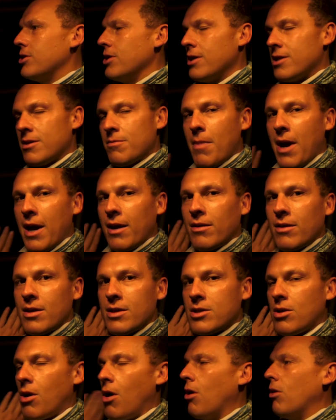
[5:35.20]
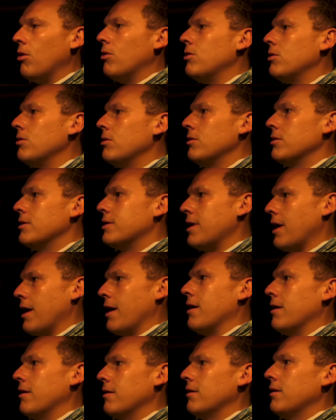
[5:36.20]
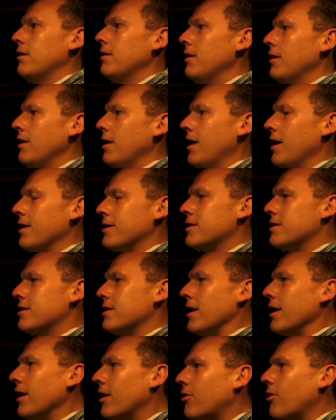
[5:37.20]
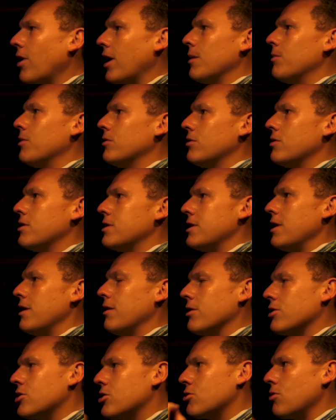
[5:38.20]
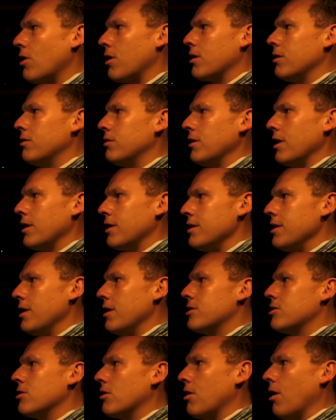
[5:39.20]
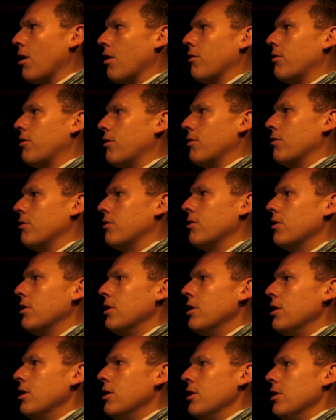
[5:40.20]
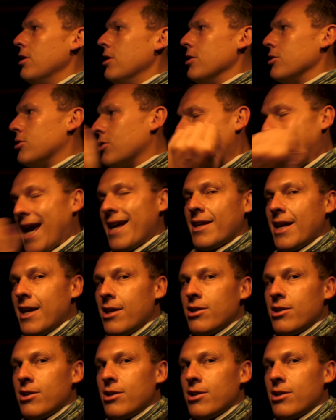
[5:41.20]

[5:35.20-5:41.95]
just made this whole day. It's incredible to see the struggle it needs to go through to get